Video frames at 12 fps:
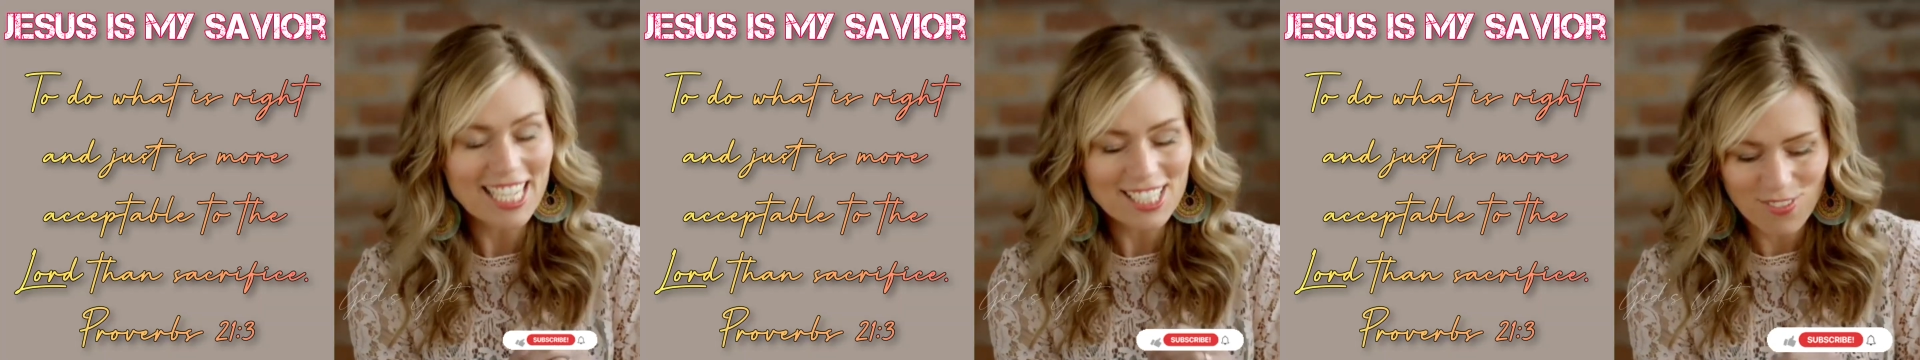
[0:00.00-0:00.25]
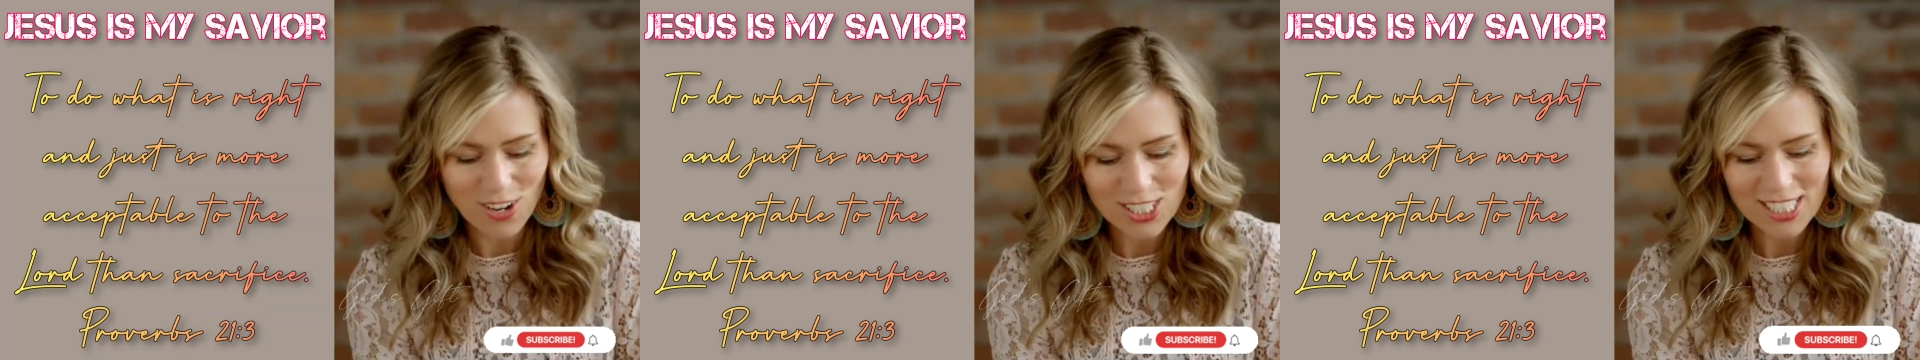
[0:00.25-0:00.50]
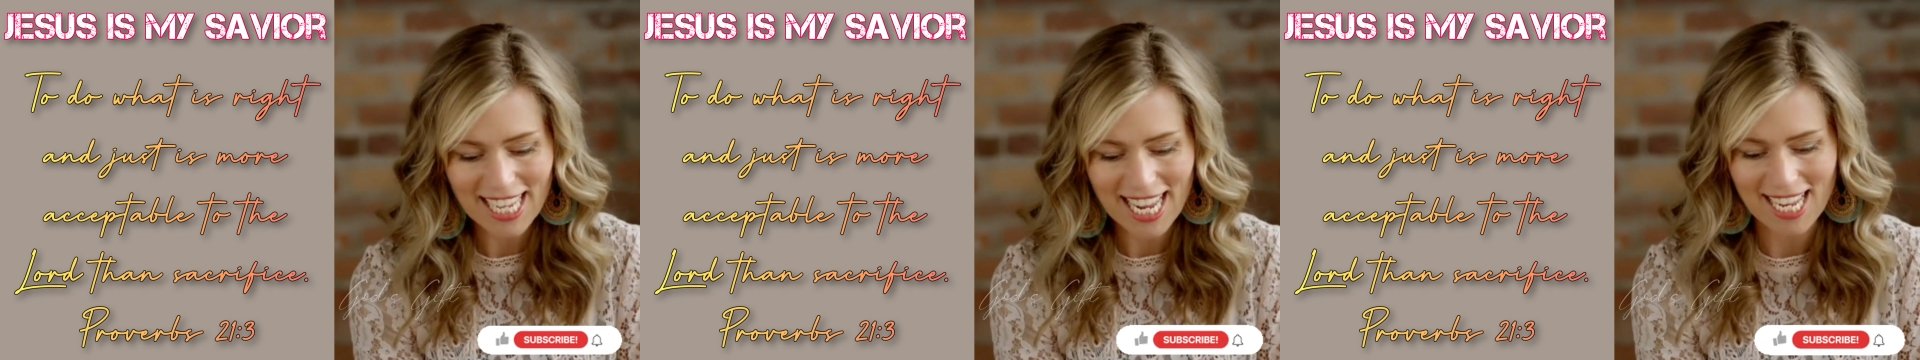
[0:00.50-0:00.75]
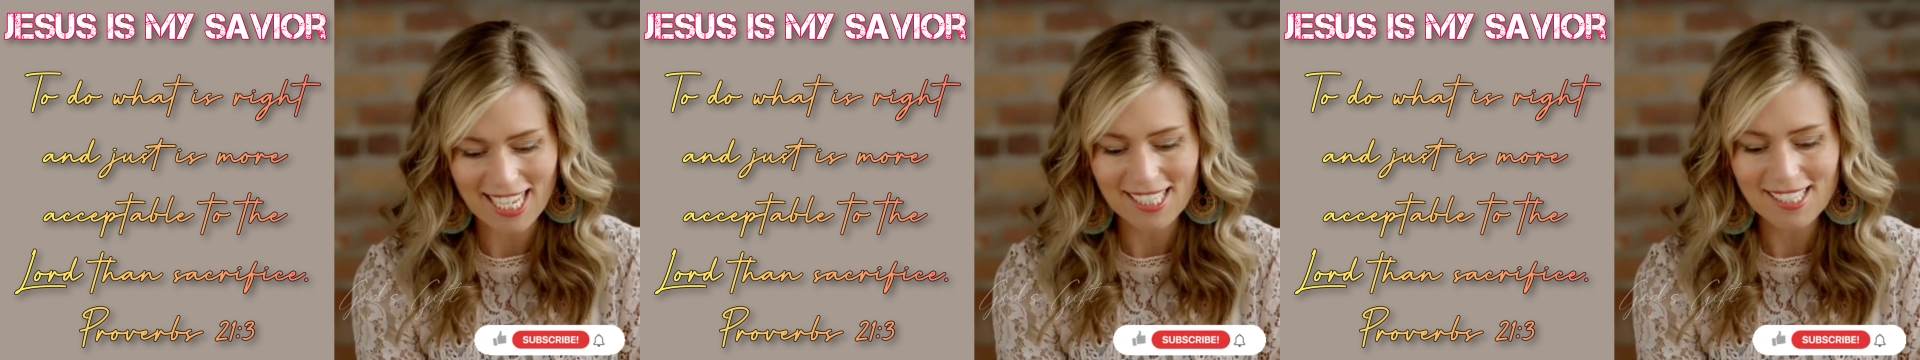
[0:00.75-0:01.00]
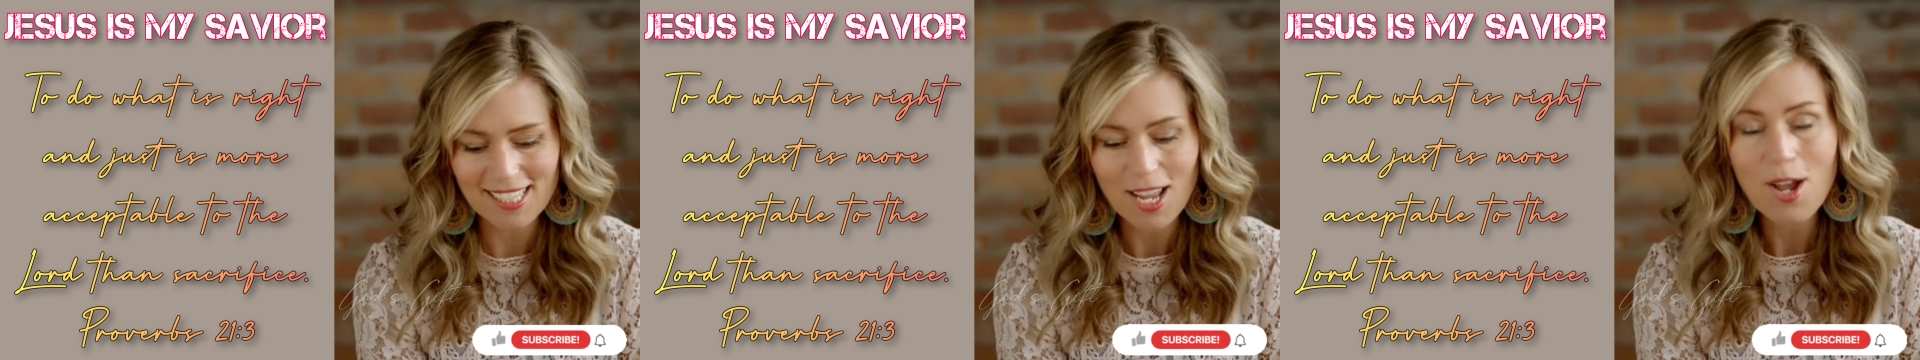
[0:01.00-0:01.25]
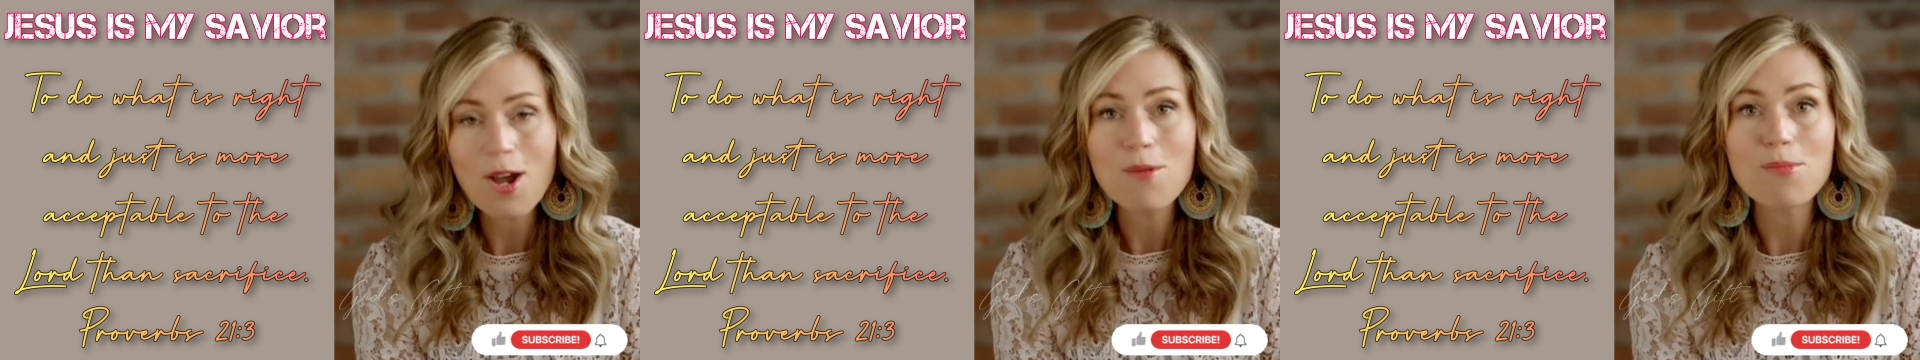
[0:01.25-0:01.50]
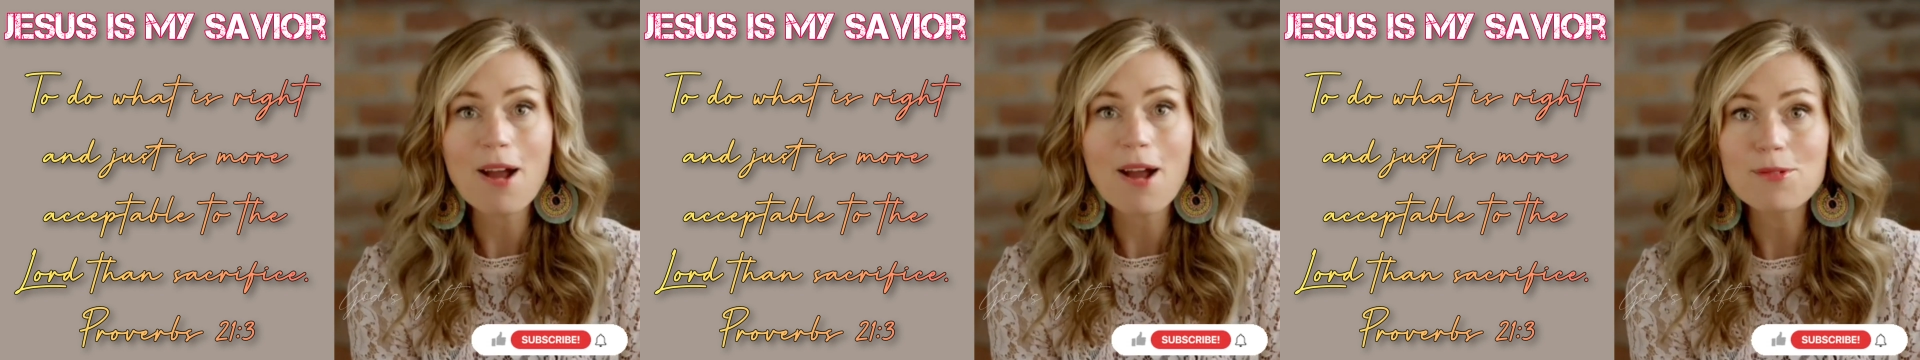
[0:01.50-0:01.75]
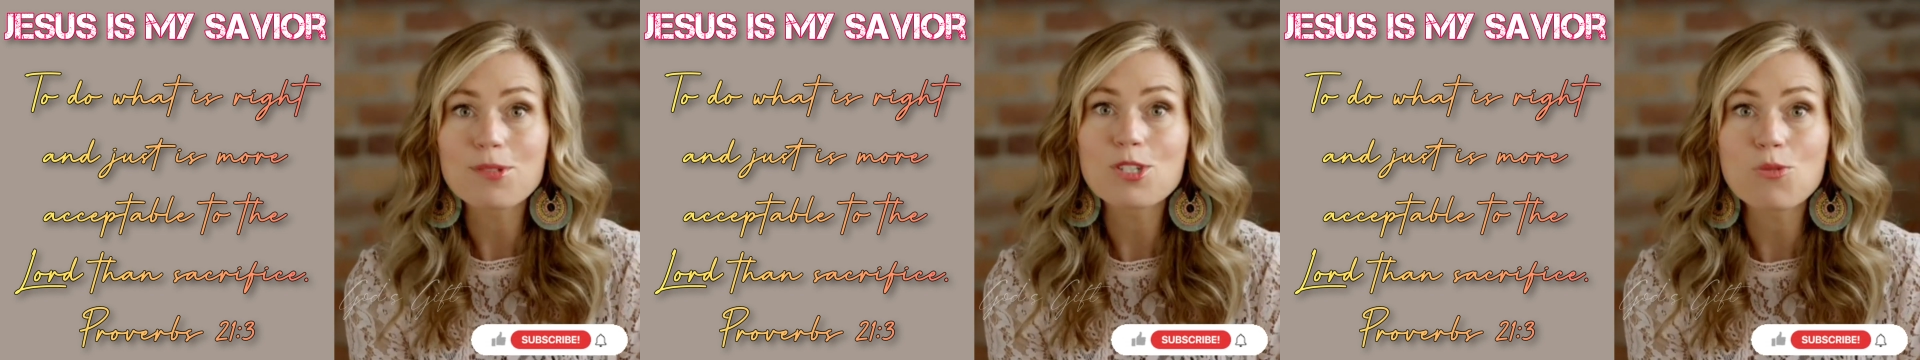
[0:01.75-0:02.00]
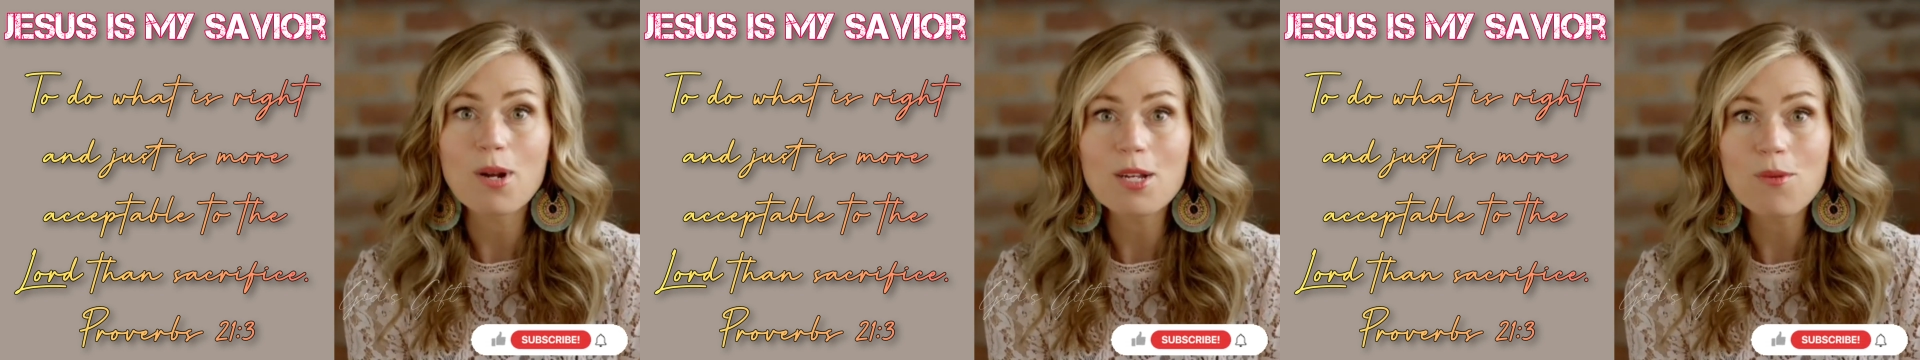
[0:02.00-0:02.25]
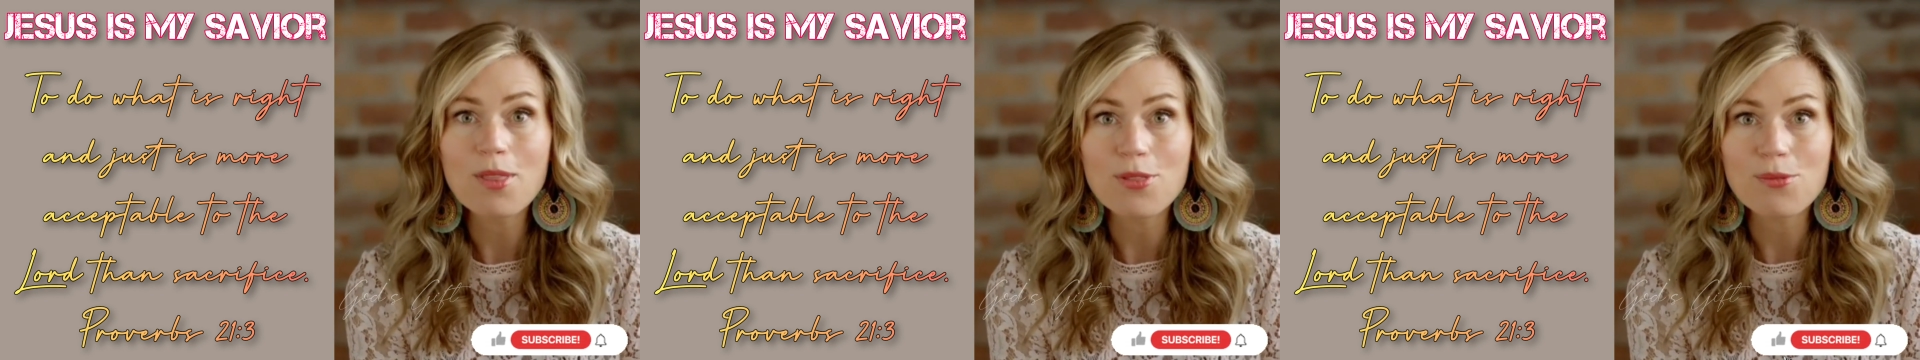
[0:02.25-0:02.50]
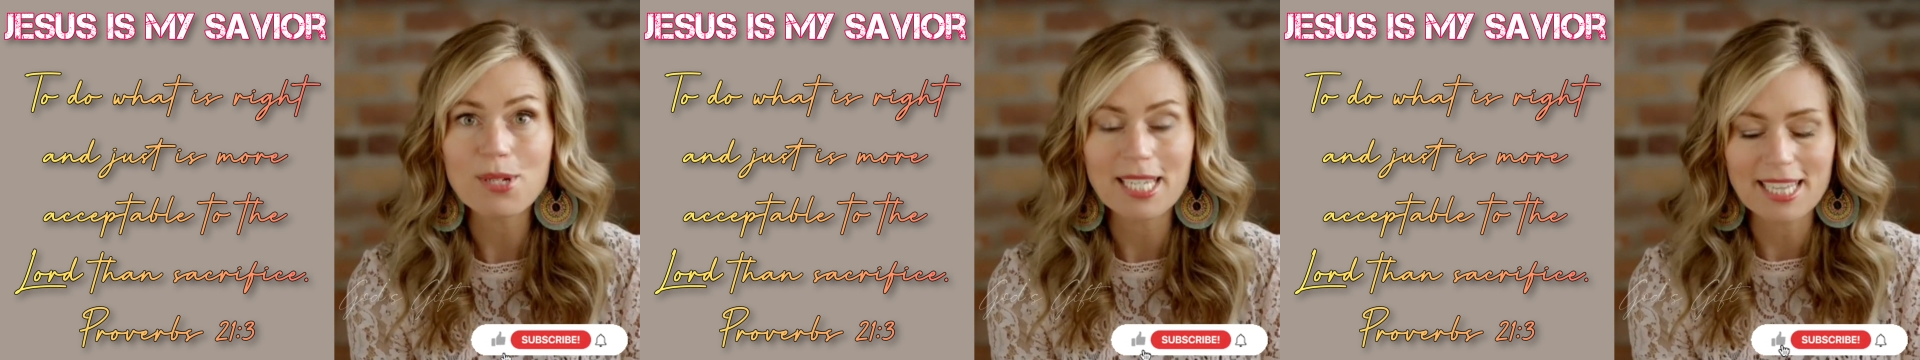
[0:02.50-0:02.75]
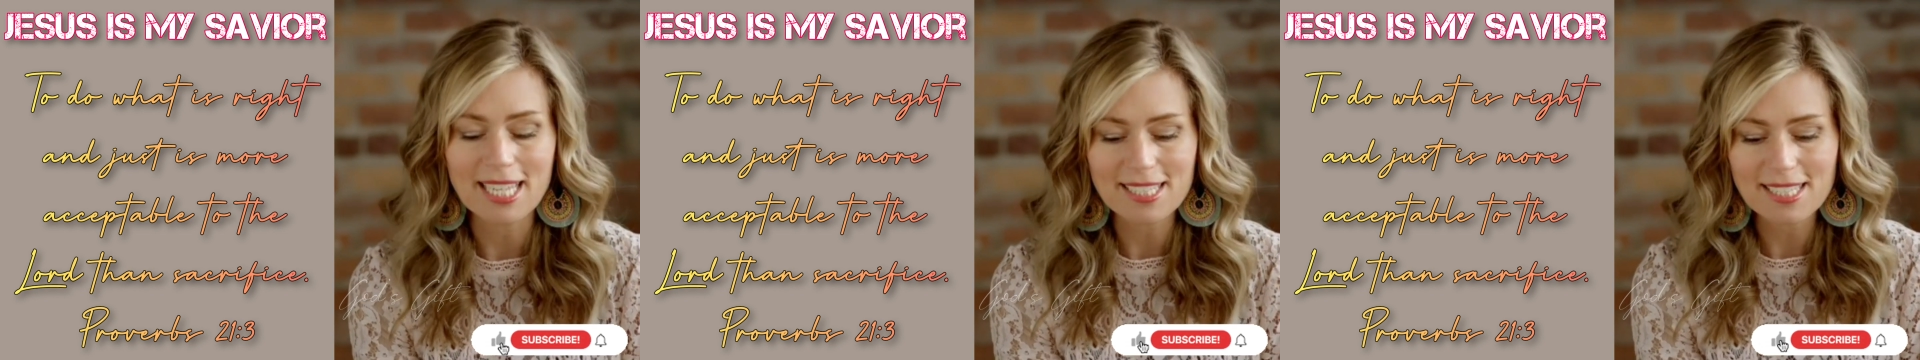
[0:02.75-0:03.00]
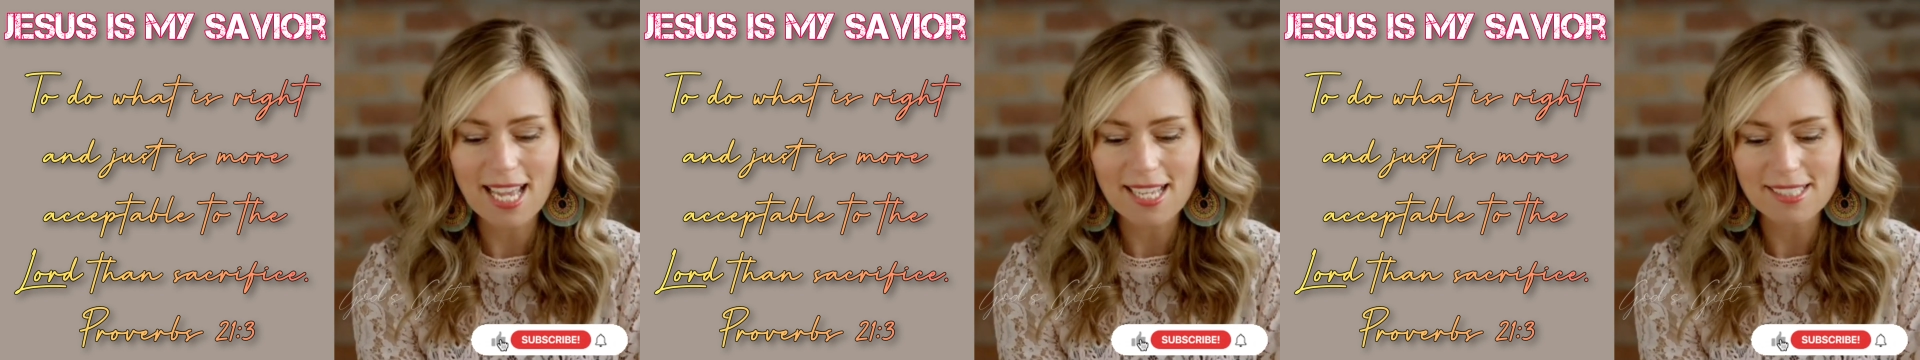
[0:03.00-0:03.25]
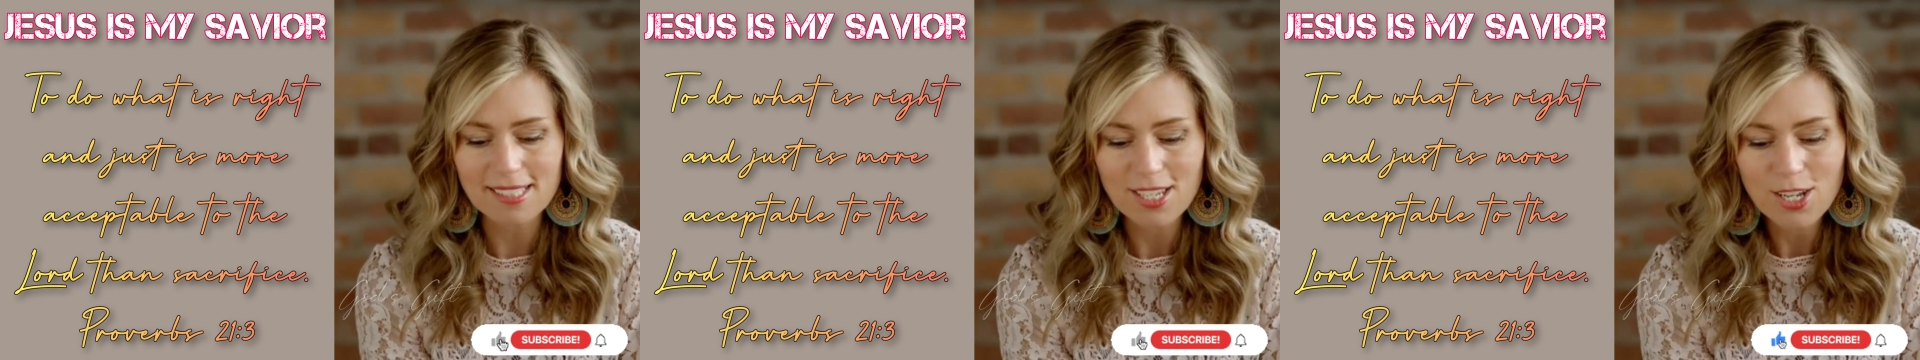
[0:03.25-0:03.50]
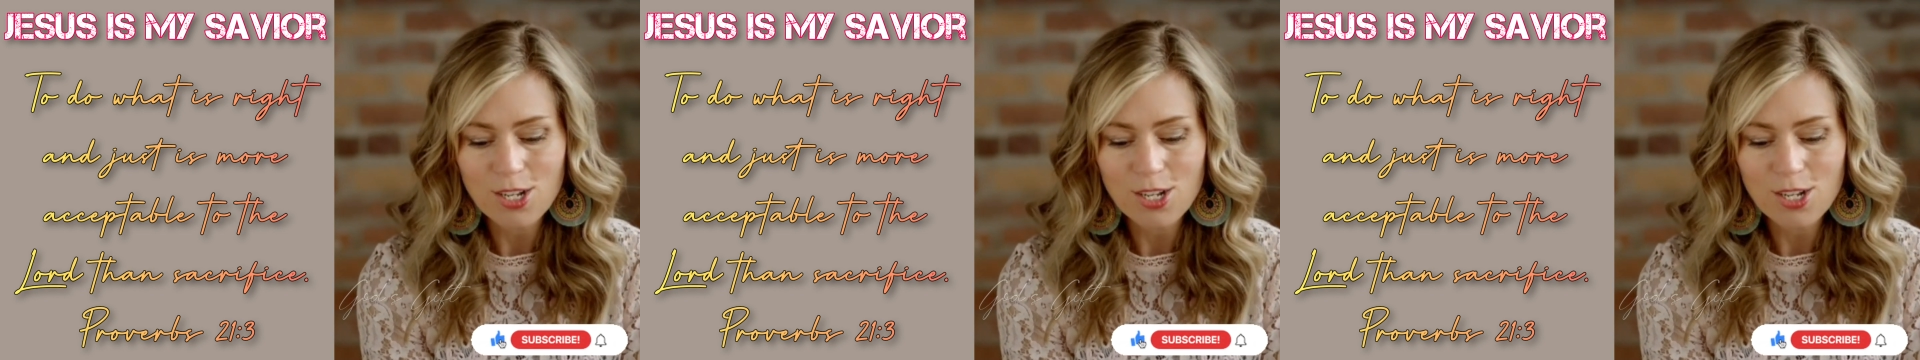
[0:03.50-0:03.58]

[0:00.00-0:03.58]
verse is Proverbs 21 3 that says,